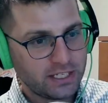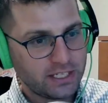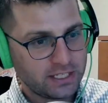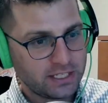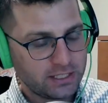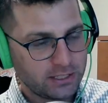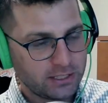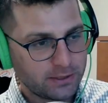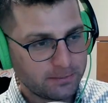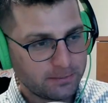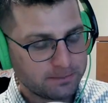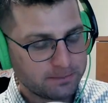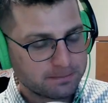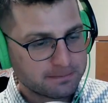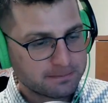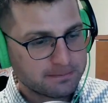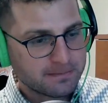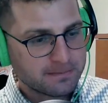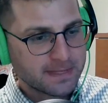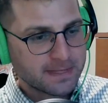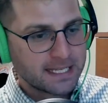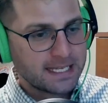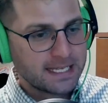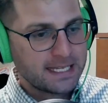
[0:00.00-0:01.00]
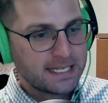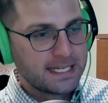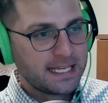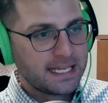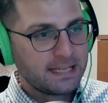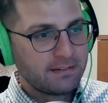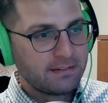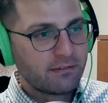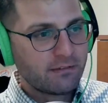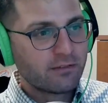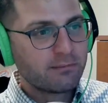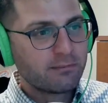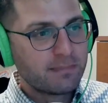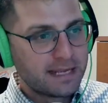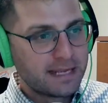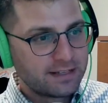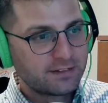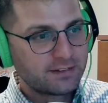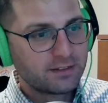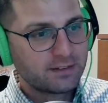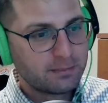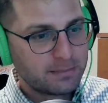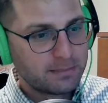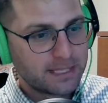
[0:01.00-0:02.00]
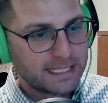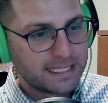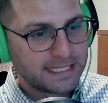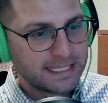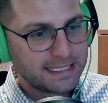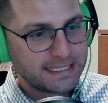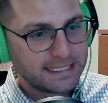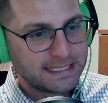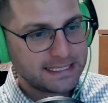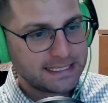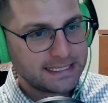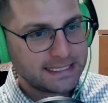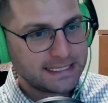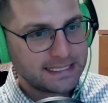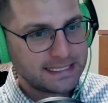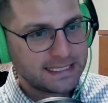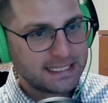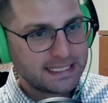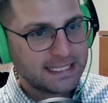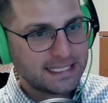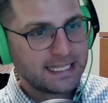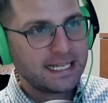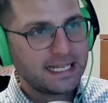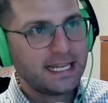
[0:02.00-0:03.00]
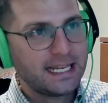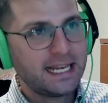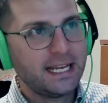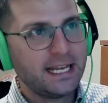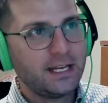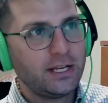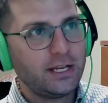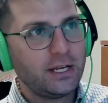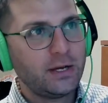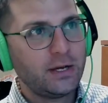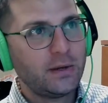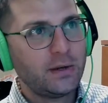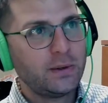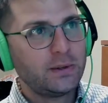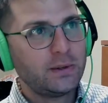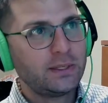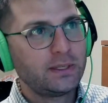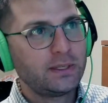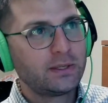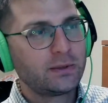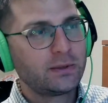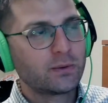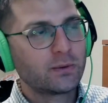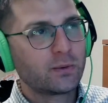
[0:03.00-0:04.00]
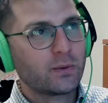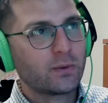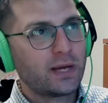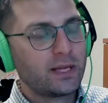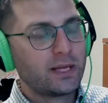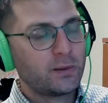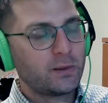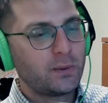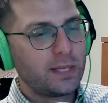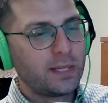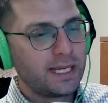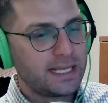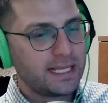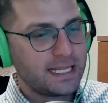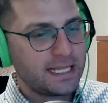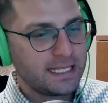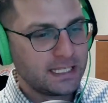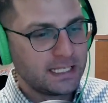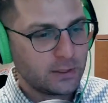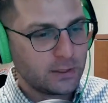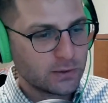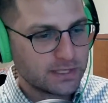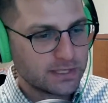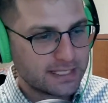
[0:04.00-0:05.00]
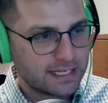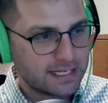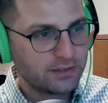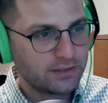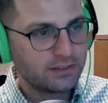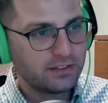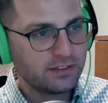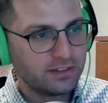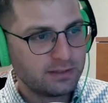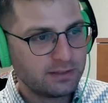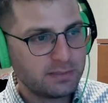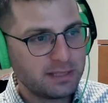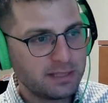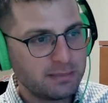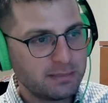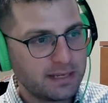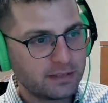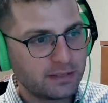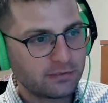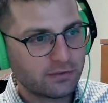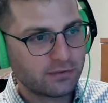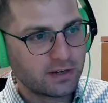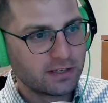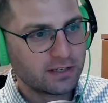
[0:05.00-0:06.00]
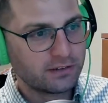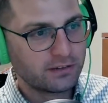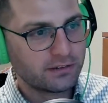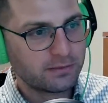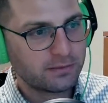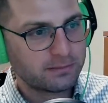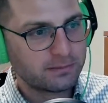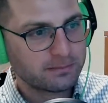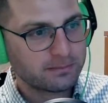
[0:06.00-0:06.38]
you, have you ever met somebody and known right away that you were destined to be best friends?